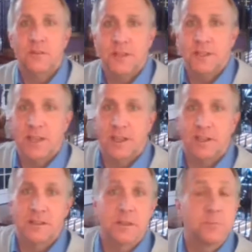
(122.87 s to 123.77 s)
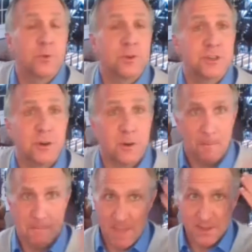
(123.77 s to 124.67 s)
you can take to support
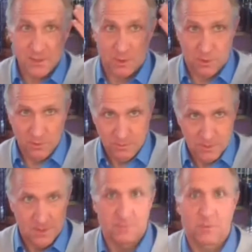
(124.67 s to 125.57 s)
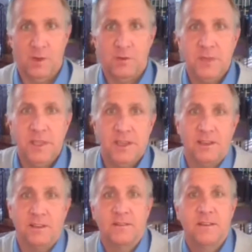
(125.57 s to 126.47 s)
your mental
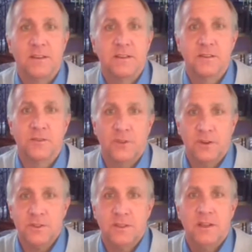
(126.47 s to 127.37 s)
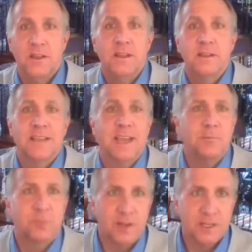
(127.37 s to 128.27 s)
well-being. So first,
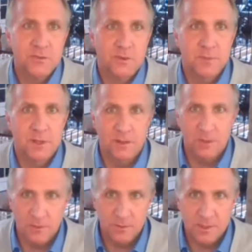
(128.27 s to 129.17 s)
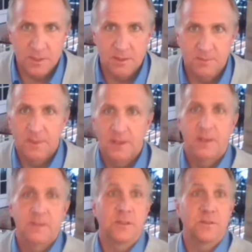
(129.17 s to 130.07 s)
take breaks from the news.
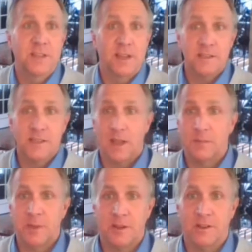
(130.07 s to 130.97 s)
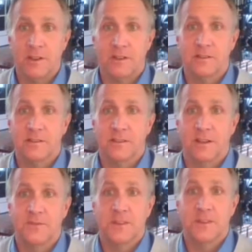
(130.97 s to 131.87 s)
So set aside periods
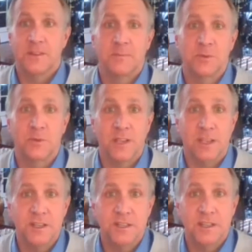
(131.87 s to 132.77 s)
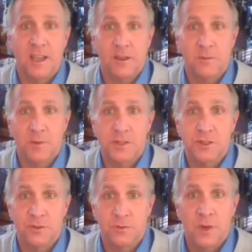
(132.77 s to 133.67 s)
of time during each day in
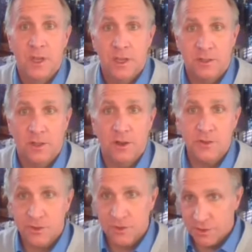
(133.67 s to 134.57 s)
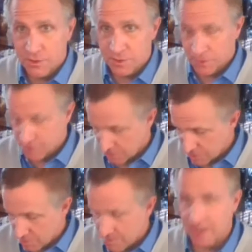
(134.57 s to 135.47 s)
which you close your news or
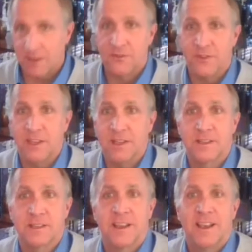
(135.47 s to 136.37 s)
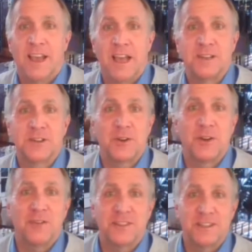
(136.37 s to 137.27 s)
social media feeds and
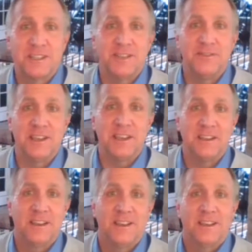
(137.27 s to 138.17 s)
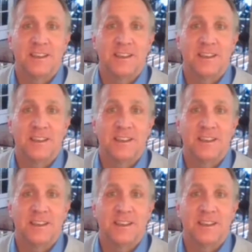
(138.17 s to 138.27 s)
turn off the TV.